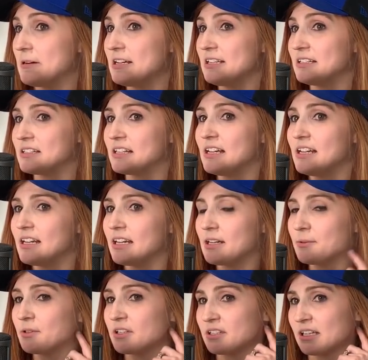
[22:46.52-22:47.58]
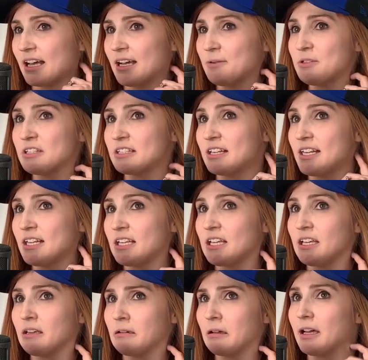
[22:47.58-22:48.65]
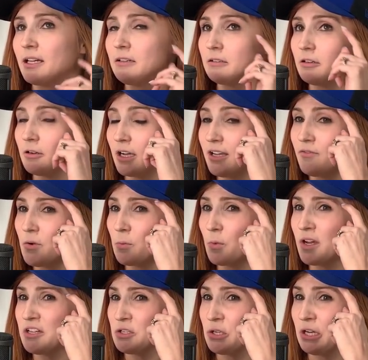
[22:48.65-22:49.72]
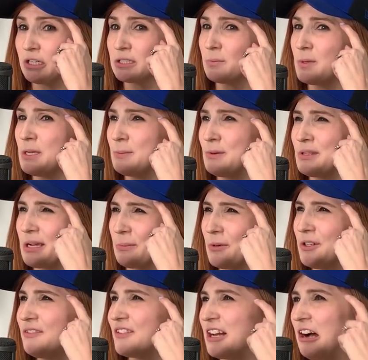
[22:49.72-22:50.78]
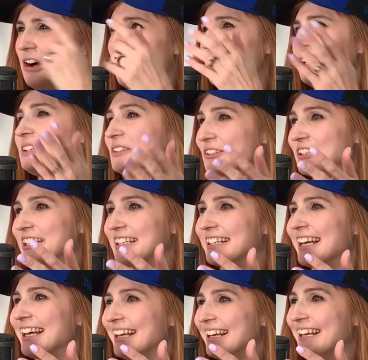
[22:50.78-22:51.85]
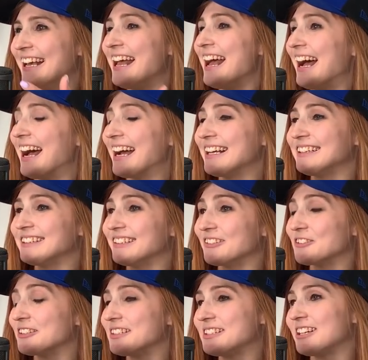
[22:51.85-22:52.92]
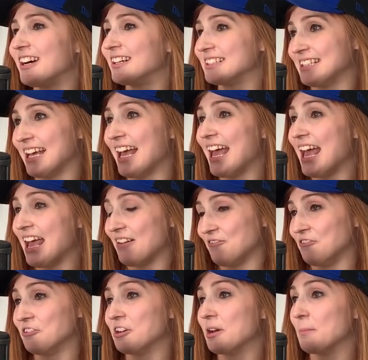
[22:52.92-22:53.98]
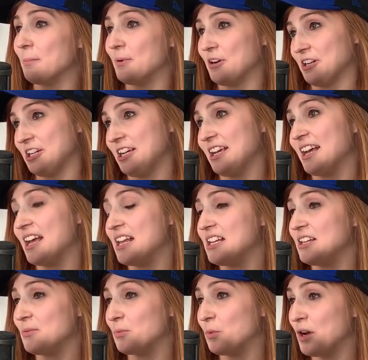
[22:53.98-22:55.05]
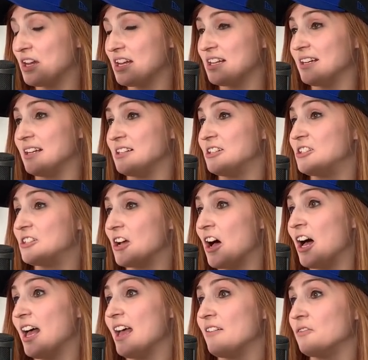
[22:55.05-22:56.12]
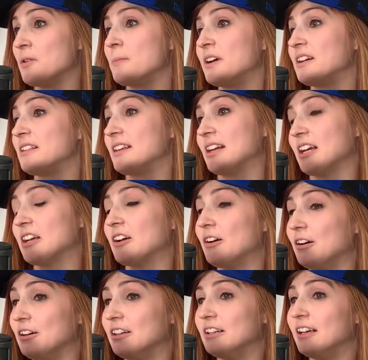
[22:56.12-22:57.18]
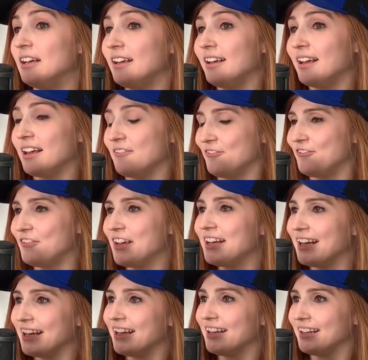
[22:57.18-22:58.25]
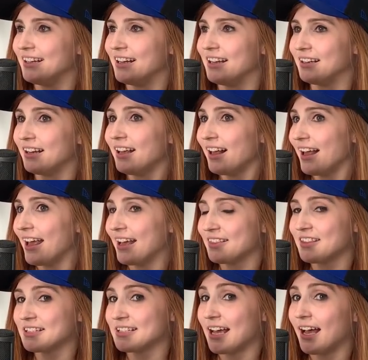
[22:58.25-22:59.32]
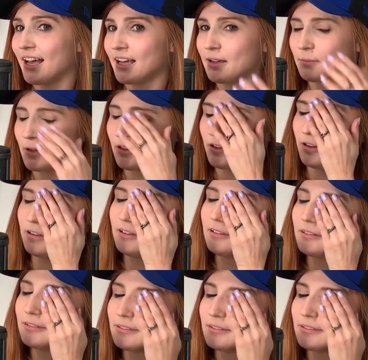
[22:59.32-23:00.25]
it was. It was, I was taking, I don't know, I even went and talked to people that weren't even hiring. Mm-hmm. I literally talked to everybody and yep. went in and saw everybody that I could and fit in. And at the time, oh,